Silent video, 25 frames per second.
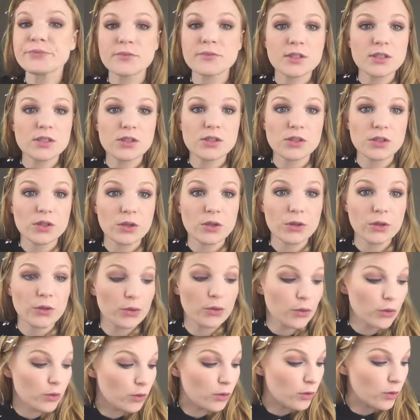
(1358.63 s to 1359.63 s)
So
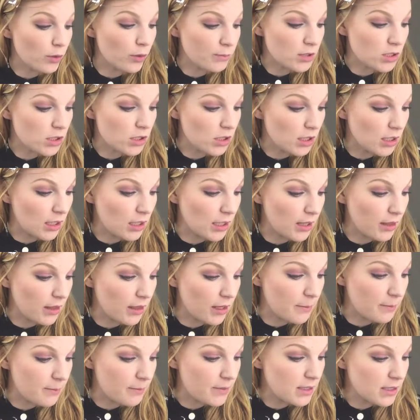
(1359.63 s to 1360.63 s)
I'm just gonna let
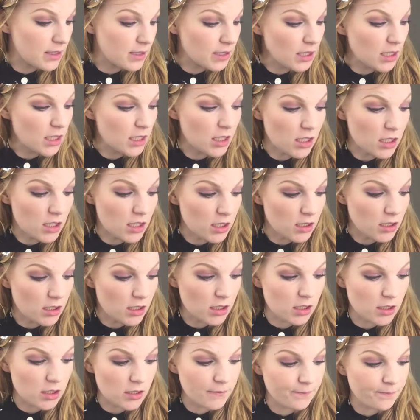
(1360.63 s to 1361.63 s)
them
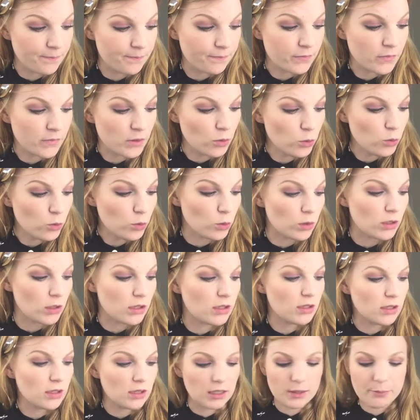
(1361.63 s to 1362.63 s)
set. Ooh,
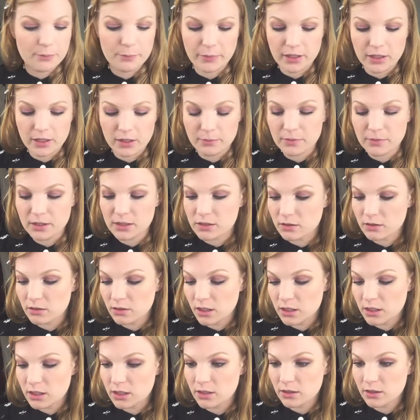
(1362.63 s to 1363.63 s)
lip balm, that's a good
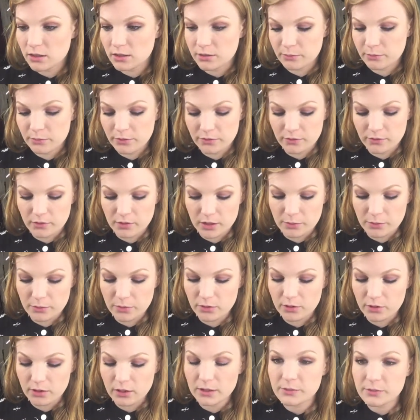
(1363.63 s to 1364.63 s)
idea before I
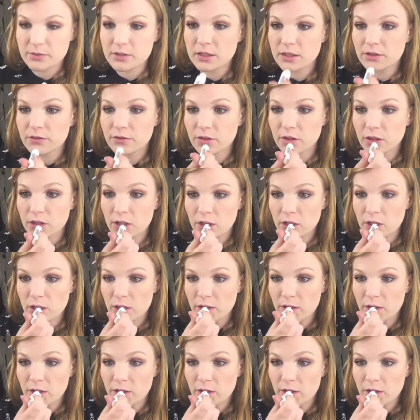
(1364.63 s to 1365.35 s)
put lip stuff on.